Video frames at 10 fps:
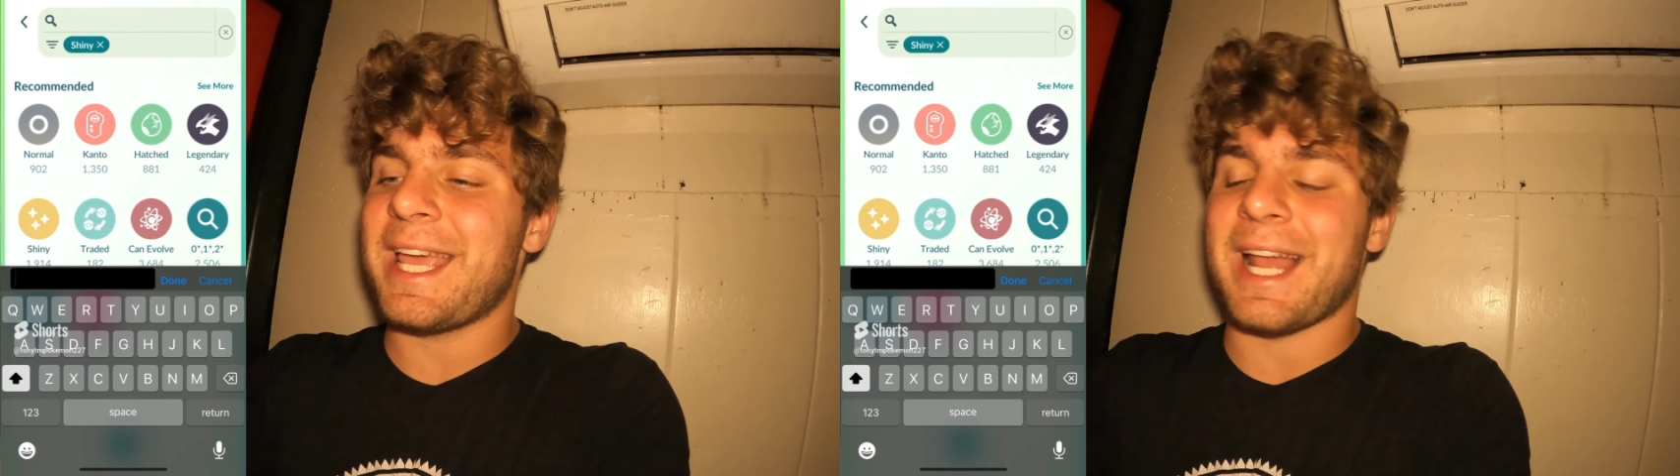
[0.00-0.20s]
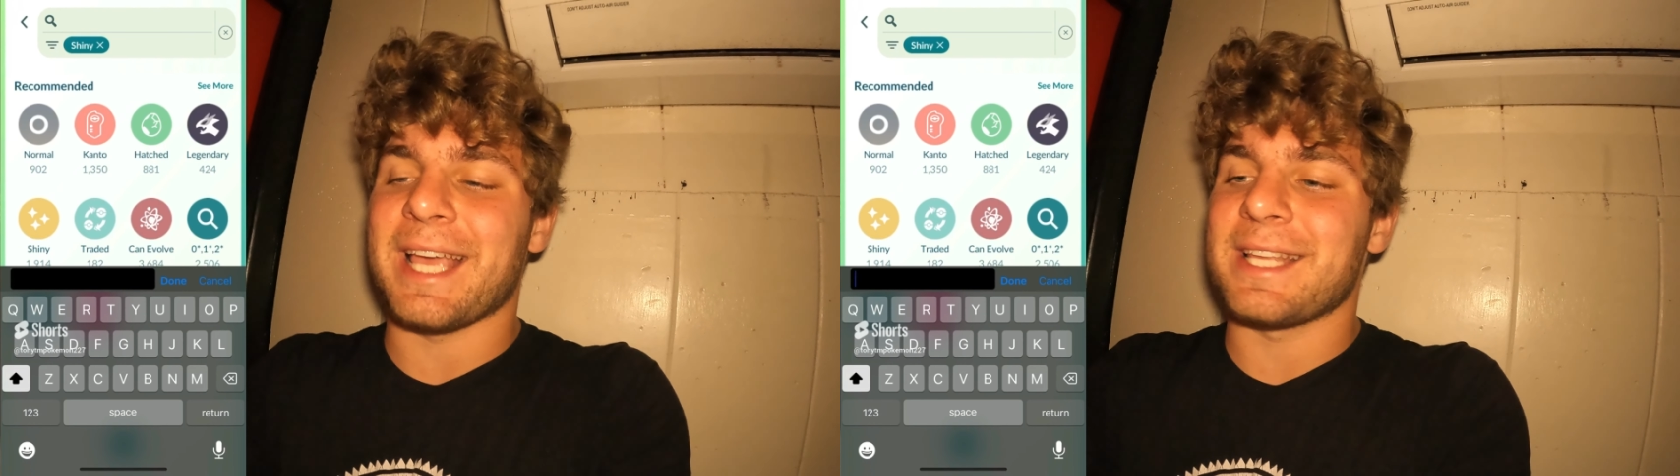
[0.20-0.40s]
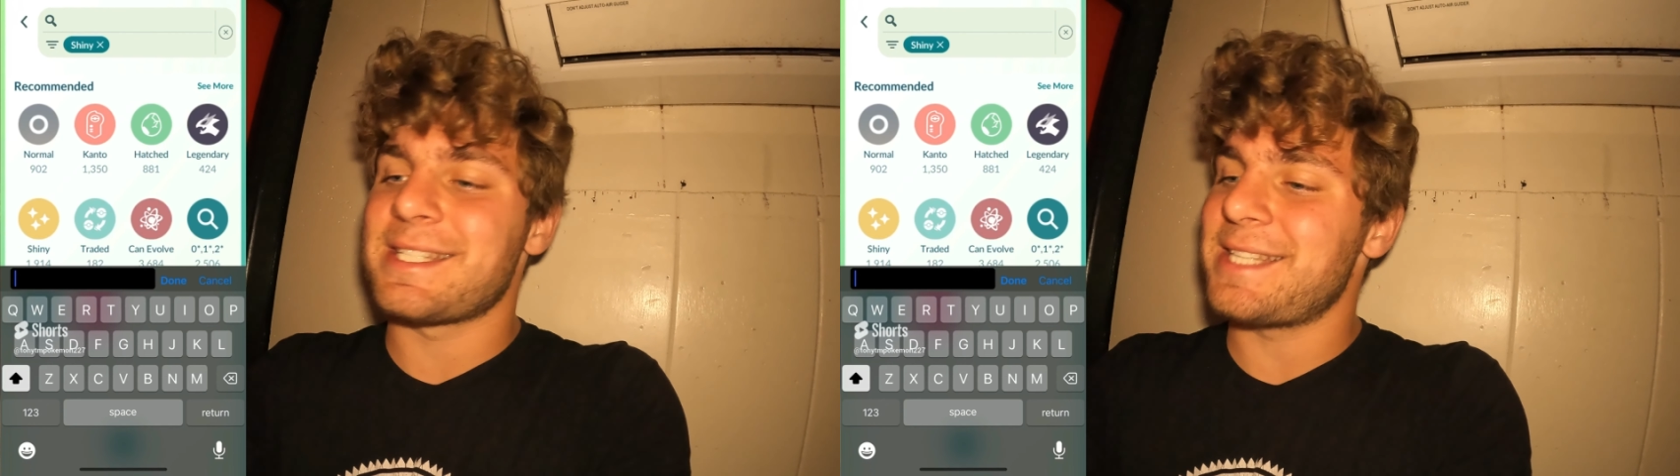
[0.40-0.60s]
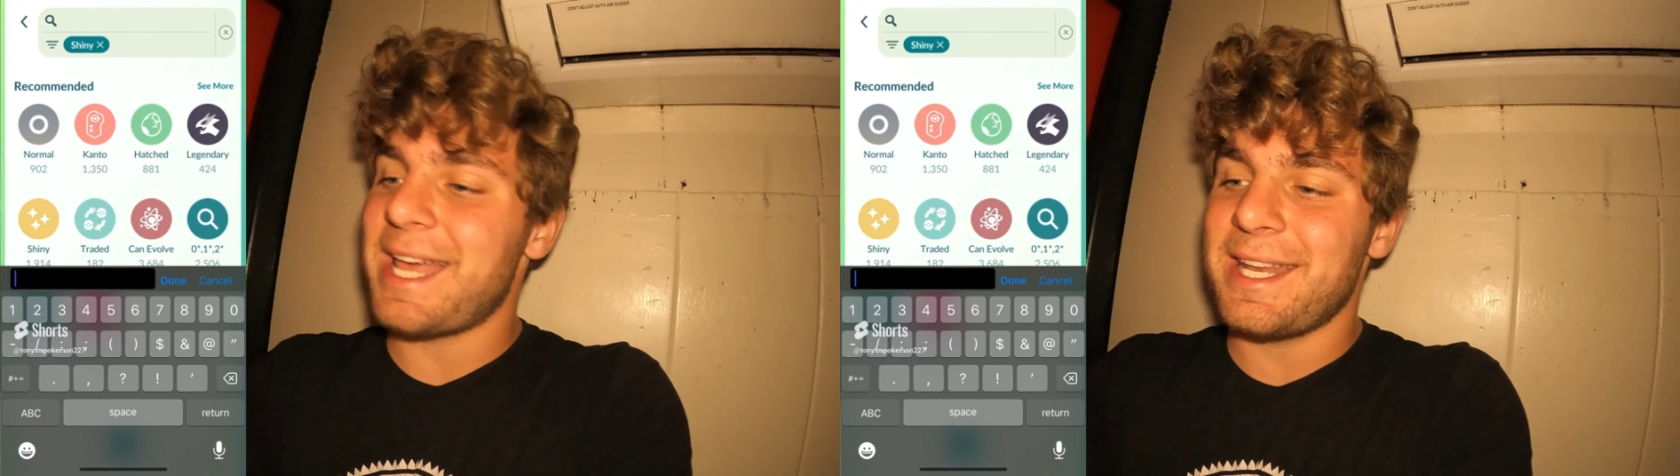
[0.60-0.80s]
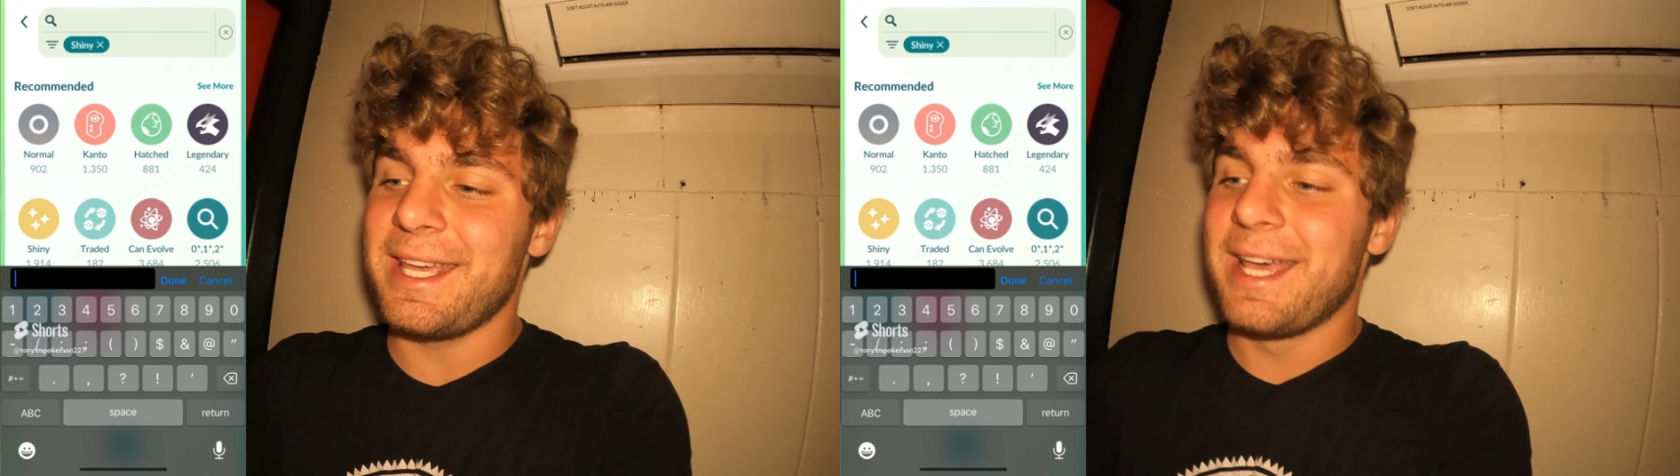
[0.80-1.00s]
and I
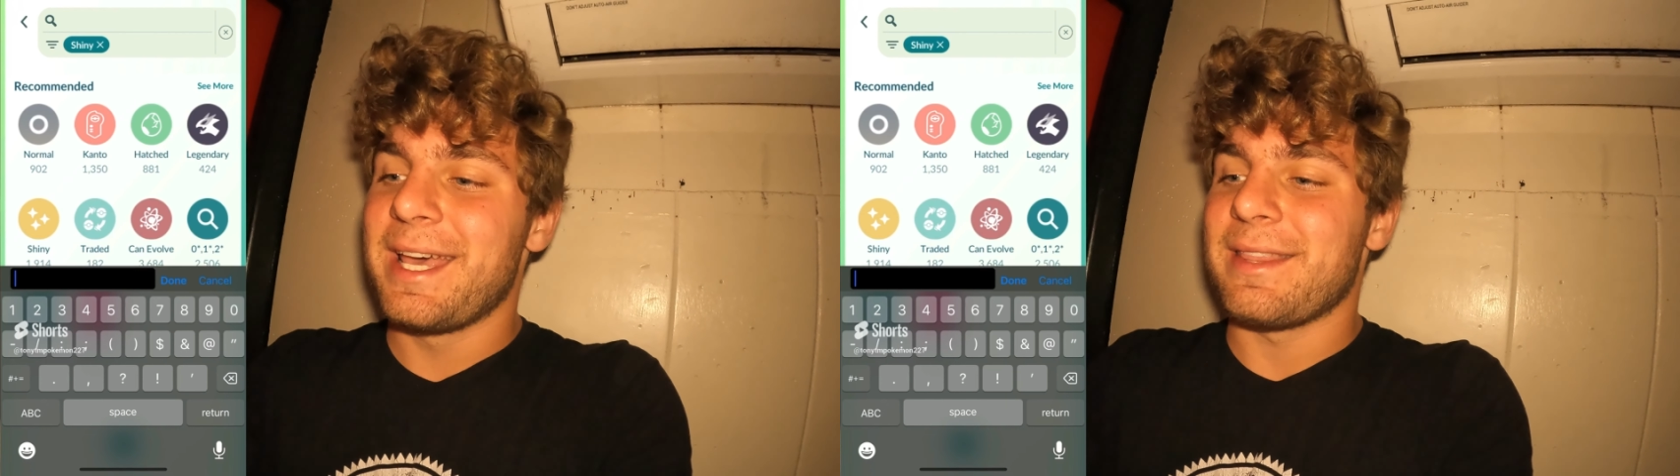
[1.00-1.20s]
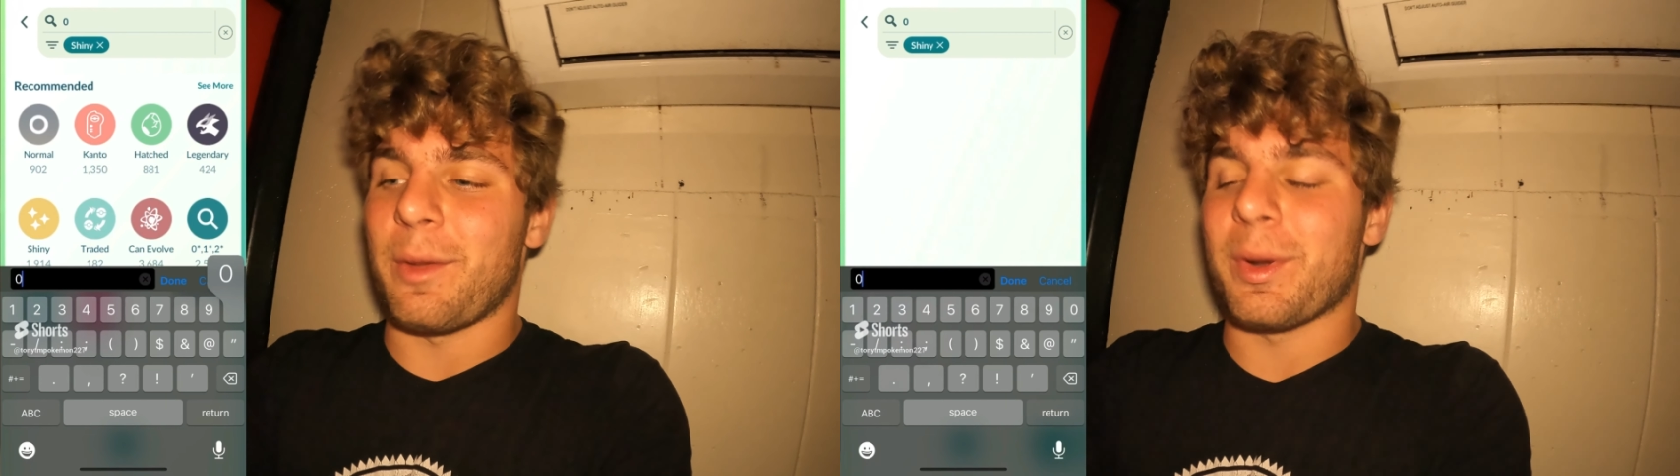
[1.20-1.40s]
said that